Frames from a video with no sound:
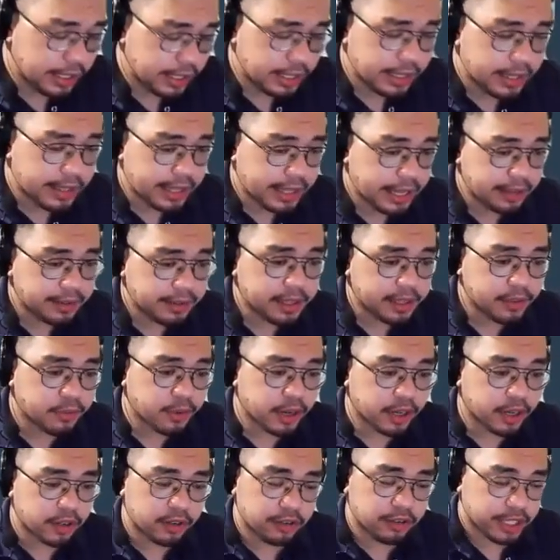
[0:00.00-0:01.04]
Now that we
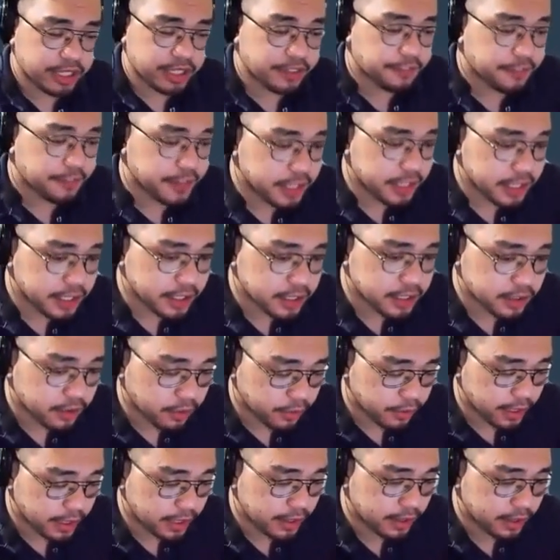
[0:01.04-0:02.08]
are already finished
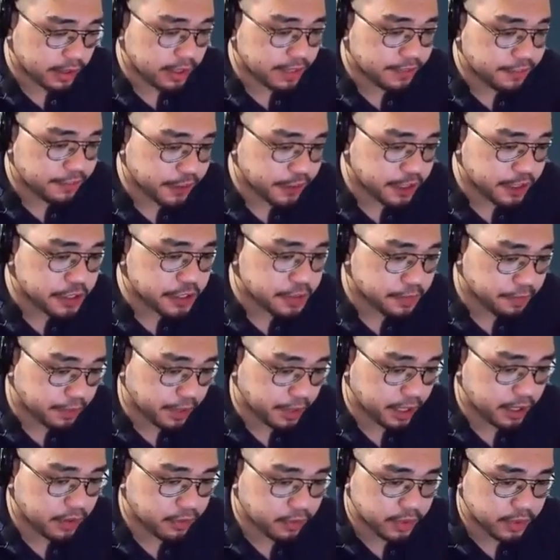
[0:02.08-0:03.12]
with the first
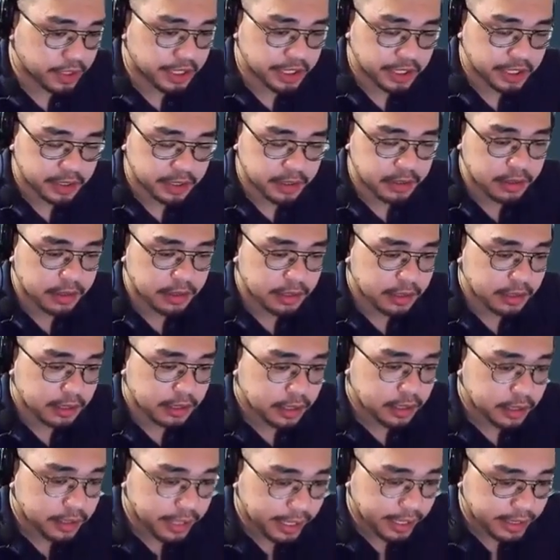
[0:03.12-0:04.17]
part, which is
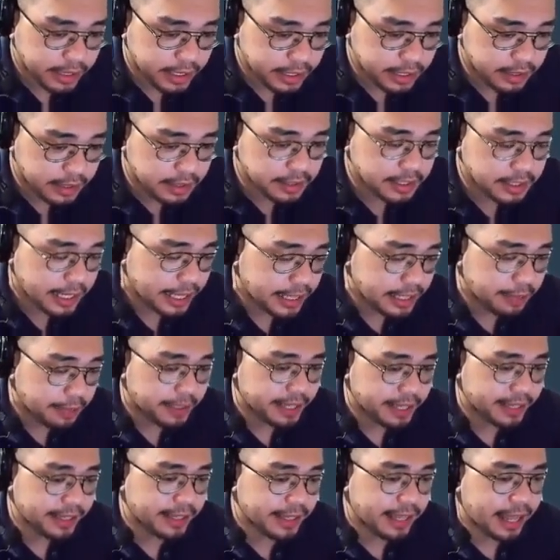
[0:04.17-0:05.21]
getting the
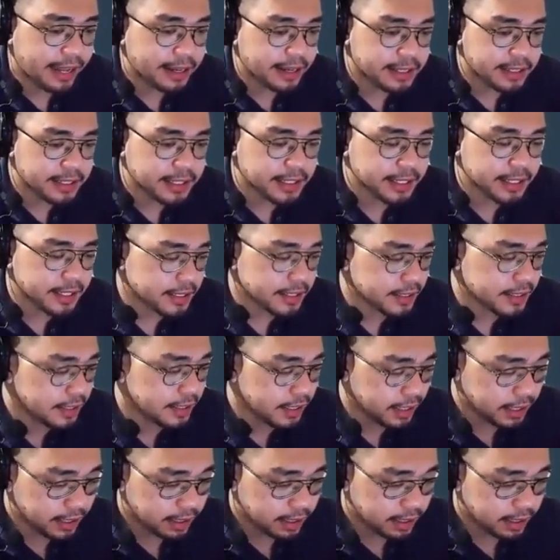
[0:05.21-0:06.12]
sentiment analysis,